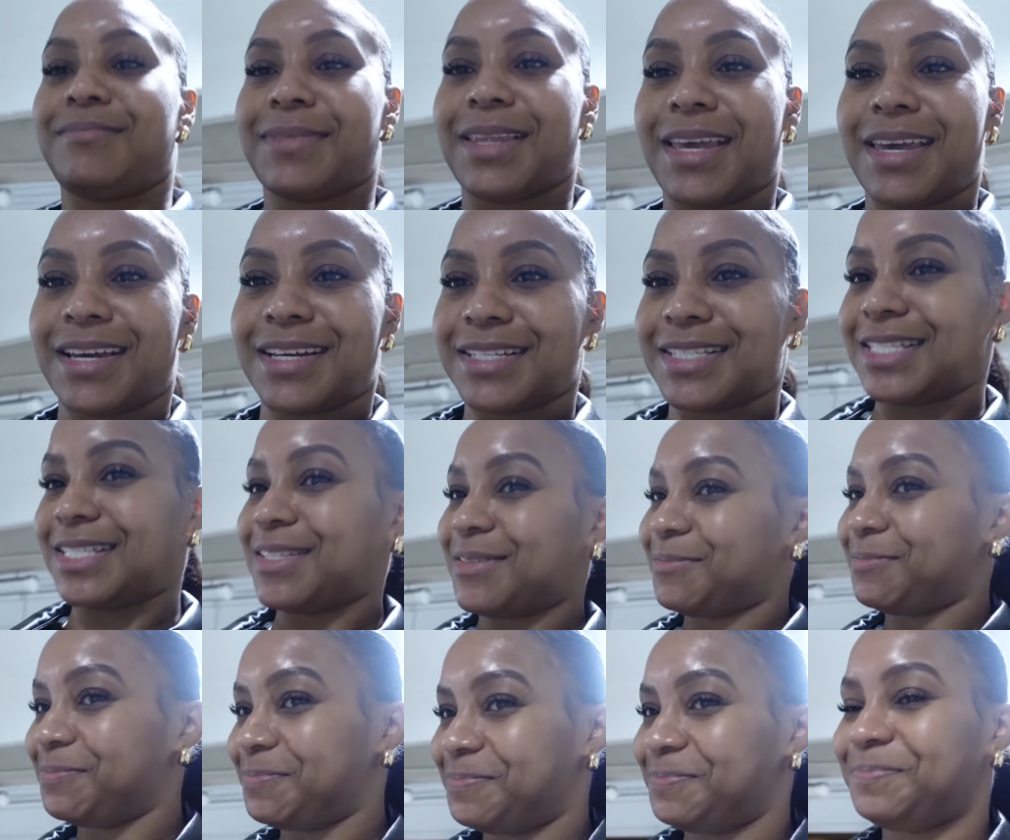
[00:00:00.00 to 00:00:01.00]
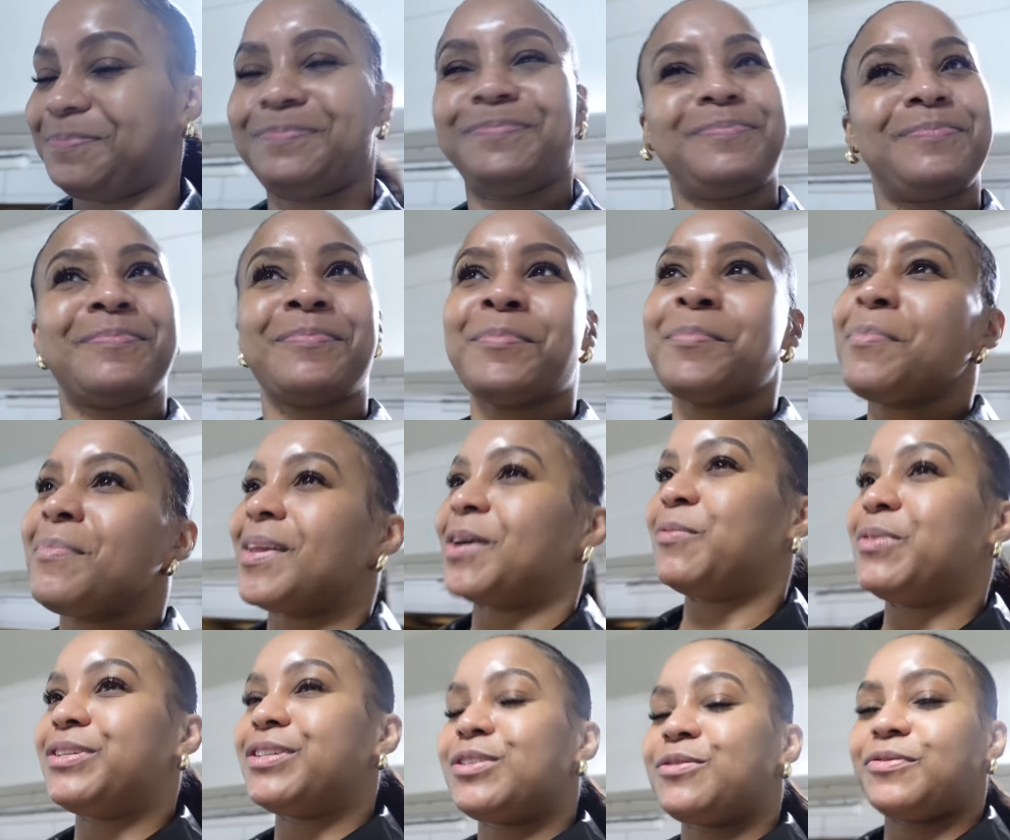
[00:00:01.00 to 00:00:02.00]
thanks.
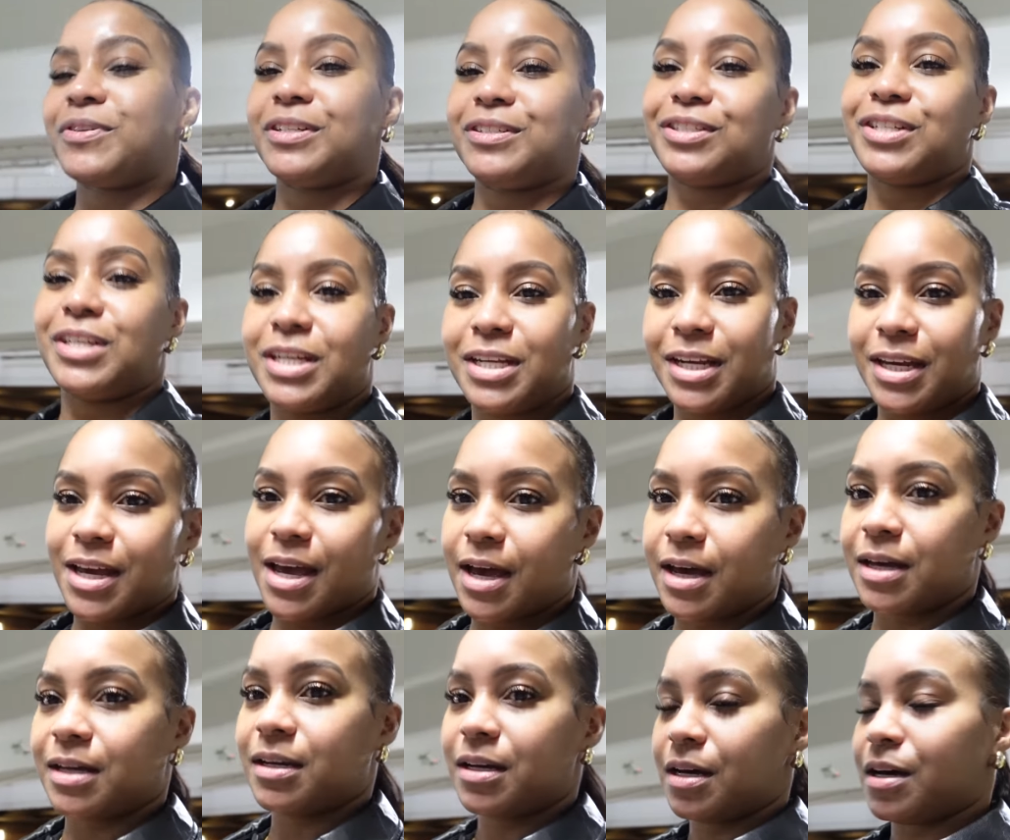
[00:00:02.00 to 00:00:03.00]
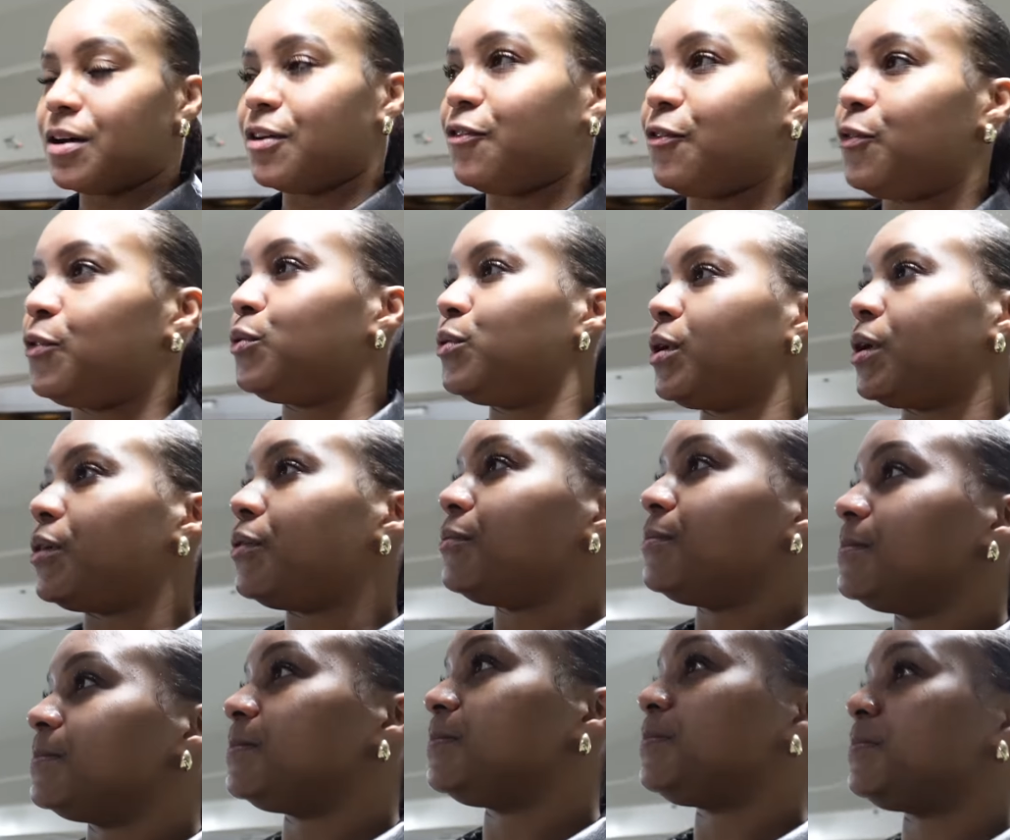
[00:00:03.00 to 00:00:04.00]
We just finished eating at uh, Fudo.
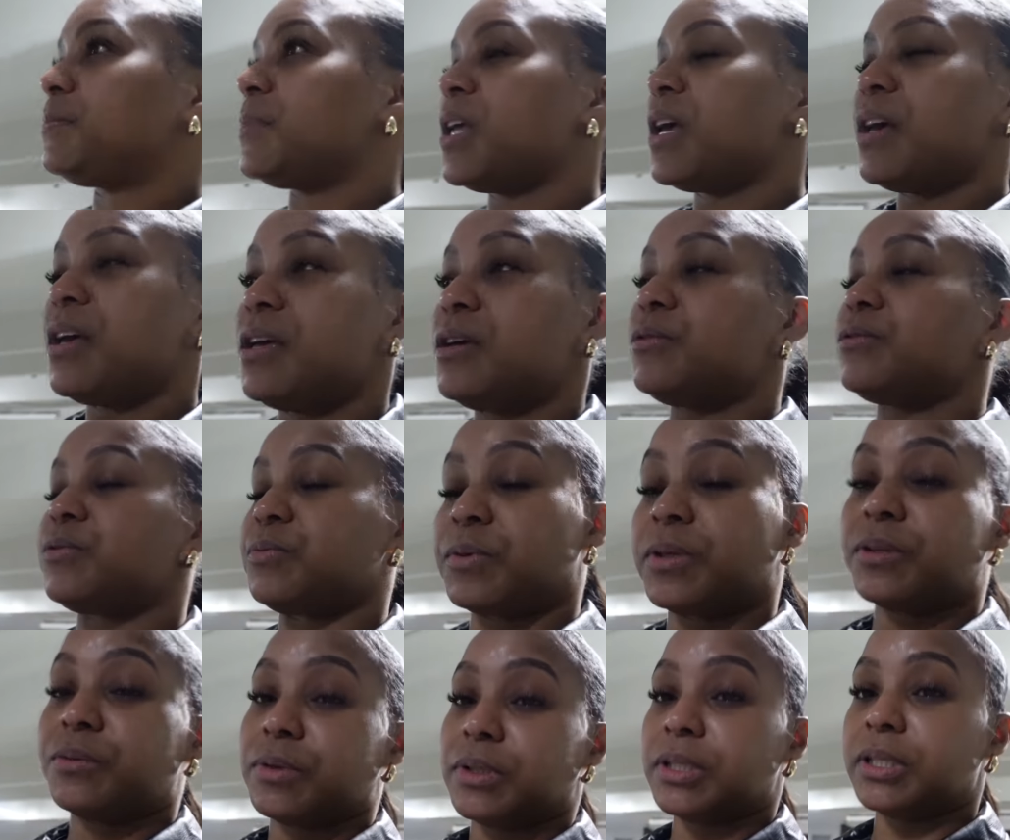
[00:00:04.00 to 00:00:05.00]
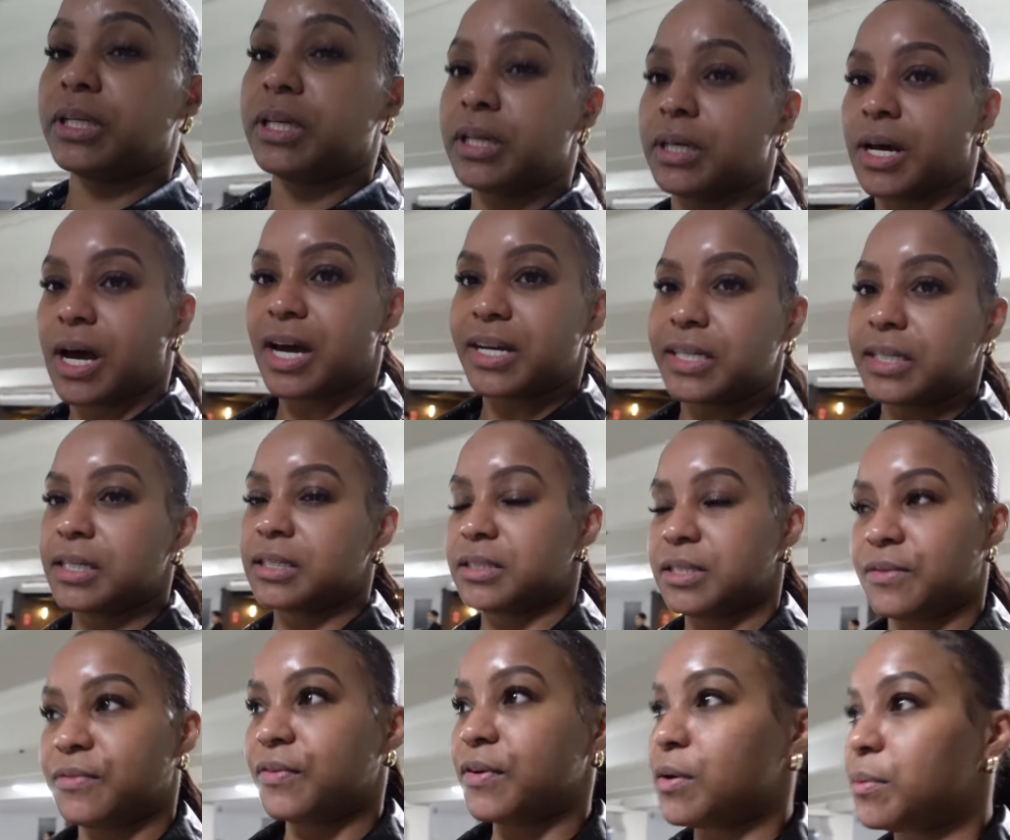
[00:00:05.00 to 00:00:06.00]
It was really, really good. I didn't get
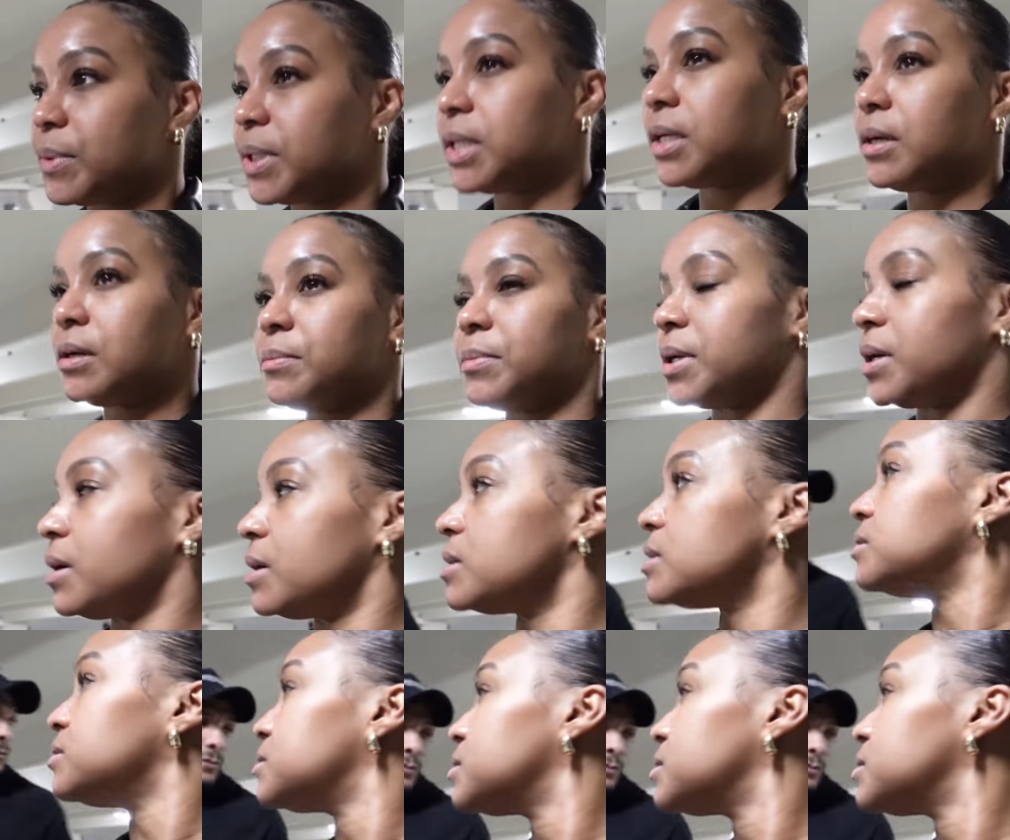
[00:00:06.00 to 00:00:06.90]
to film in there because